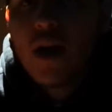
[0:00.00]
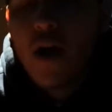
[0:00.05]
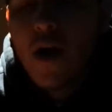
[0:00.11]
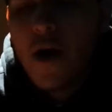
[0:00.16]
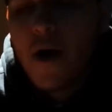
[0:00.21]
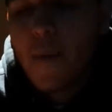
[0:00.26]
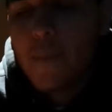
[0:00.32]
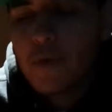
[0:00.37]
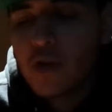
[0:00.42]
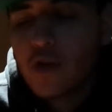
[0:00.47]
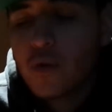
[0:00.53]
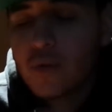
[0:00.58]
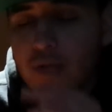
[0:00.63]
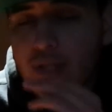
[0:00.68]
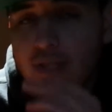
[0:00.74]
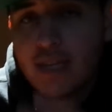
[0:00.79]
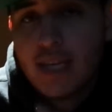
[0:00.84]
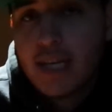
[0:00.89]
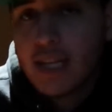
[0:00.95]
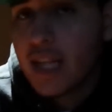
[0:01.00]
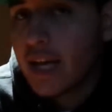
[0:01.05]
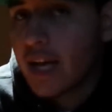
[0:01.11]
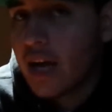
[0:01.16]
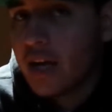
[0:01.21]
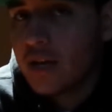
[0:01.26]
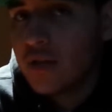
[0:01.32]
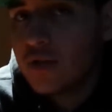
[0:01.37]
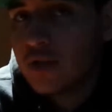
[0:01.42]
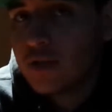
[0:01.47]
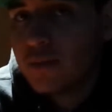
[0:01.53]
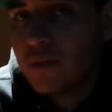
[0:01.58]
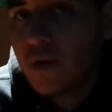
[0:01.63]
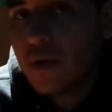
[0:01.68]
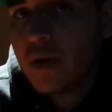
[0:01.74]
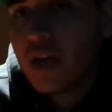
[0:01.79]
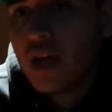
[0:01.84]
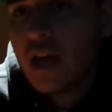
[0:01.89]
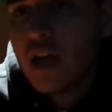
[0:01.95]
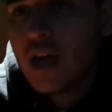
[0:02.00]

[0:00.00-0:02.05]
You don't see it like how you do smoke.